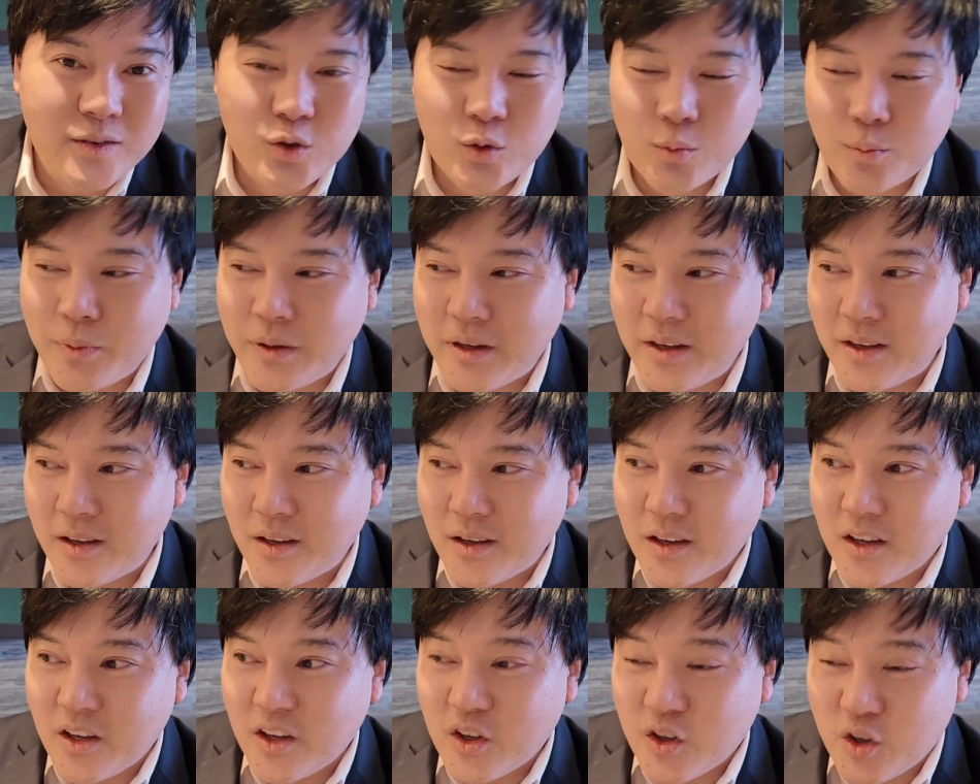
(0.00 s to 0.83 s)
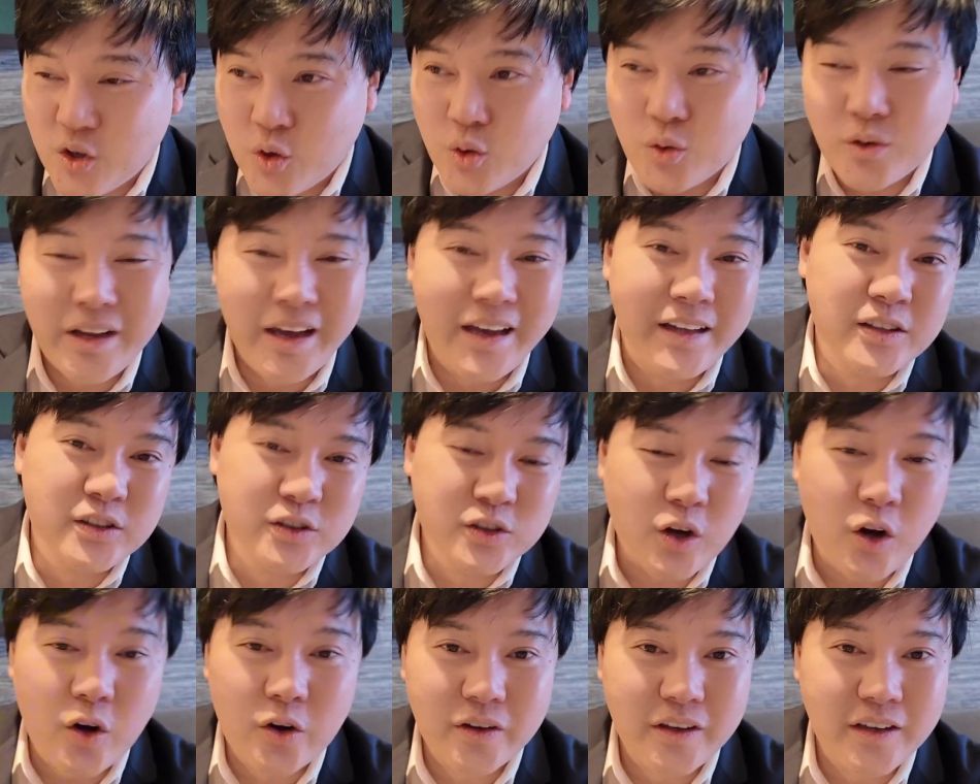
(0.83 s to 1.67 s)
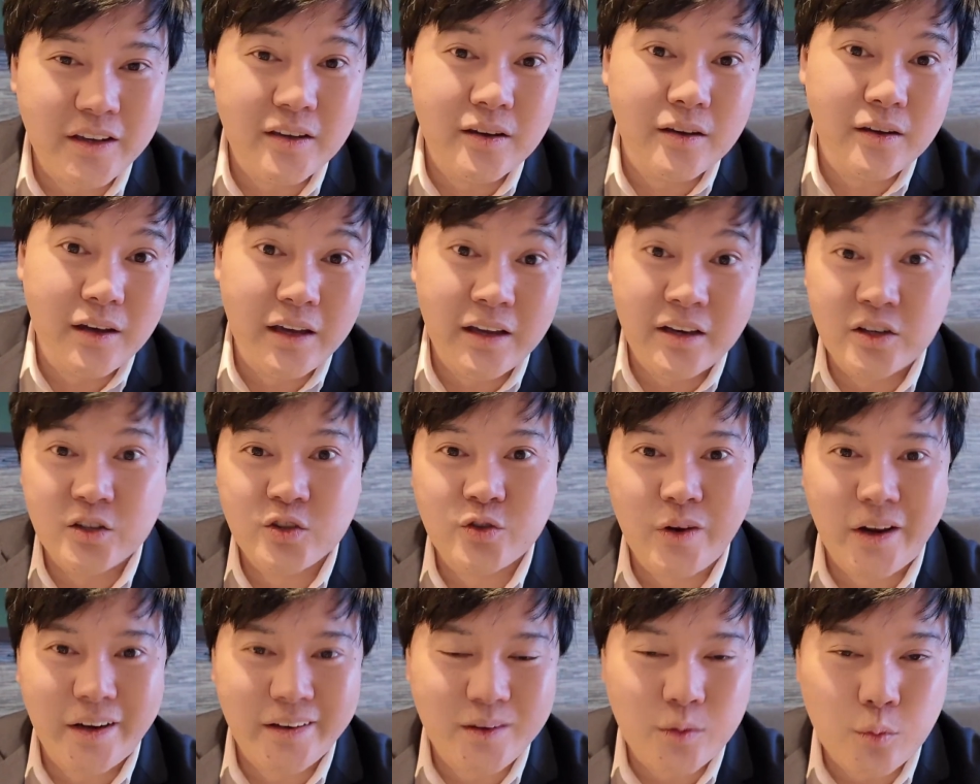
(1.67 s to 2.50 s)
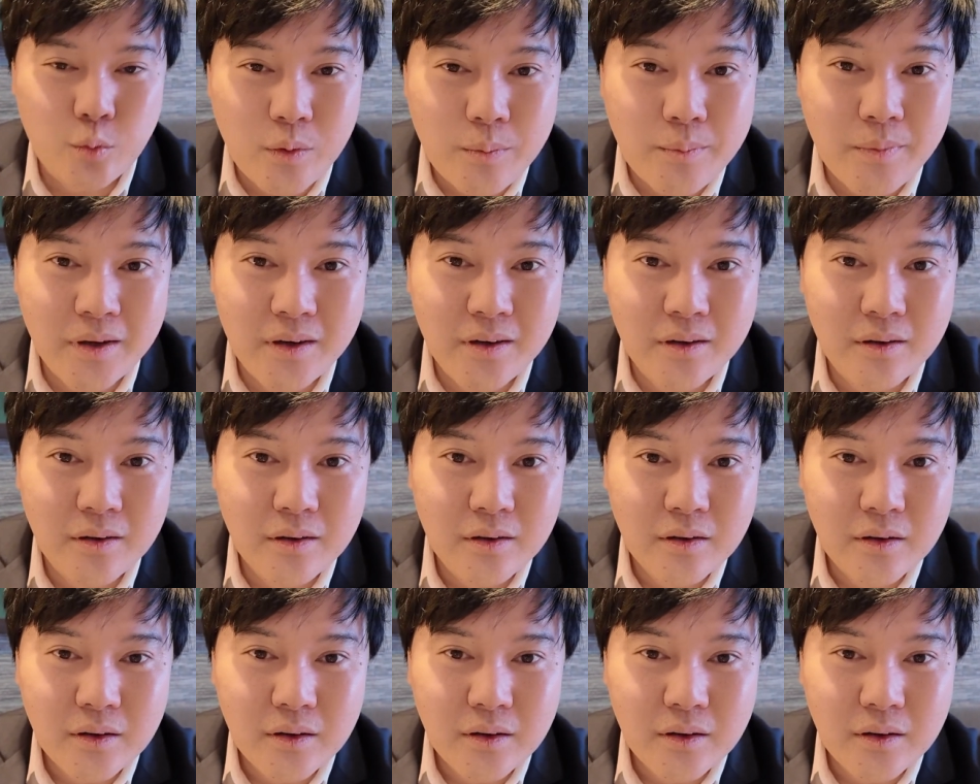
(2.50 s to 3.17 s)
to be good at talking and attracting women?